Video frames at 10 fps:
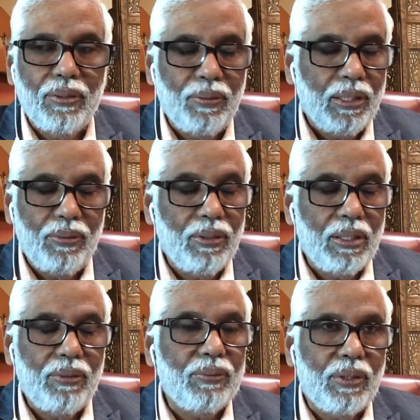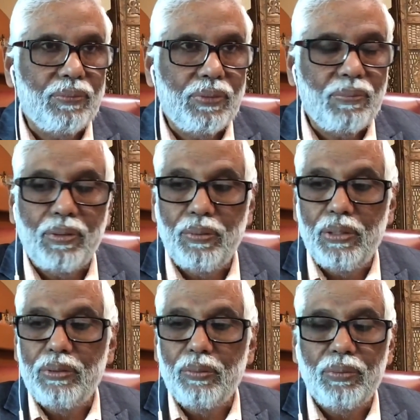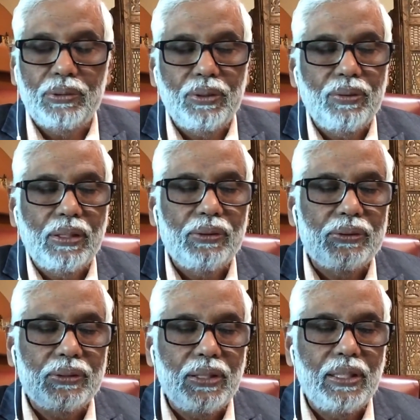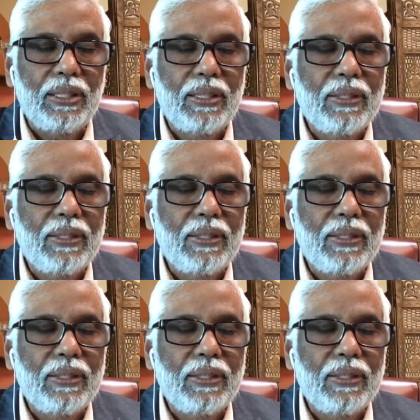You can easily, if you have a EEG machine, you can see